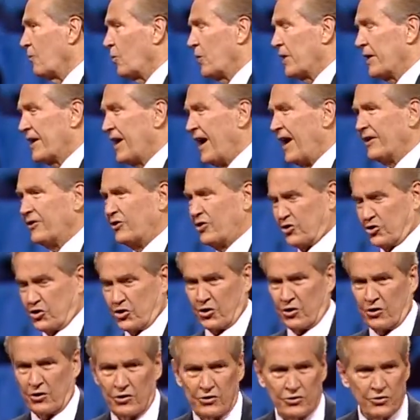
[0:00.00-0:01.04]
we got to
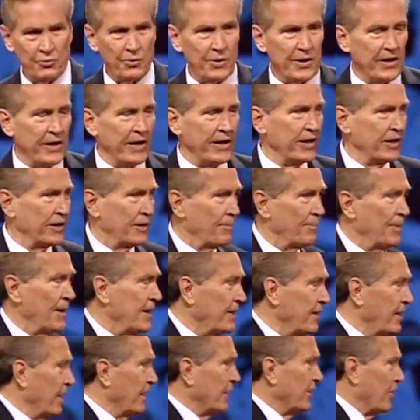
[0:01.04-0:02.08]
church, we needed to be
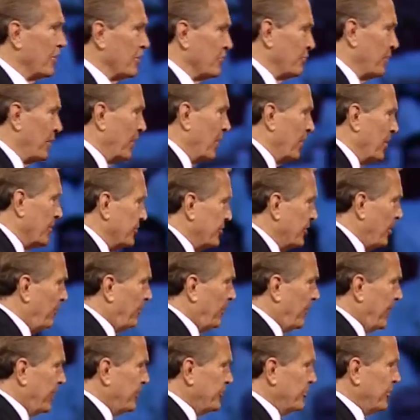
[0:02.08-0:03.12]
there because we lost our
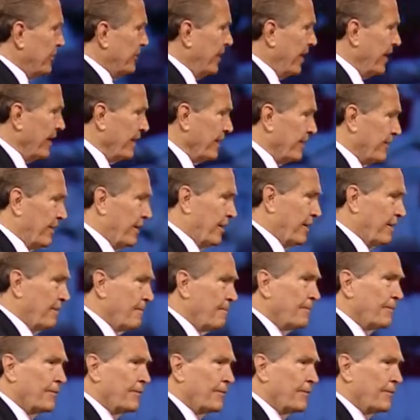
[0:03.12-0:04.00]
religion getting there.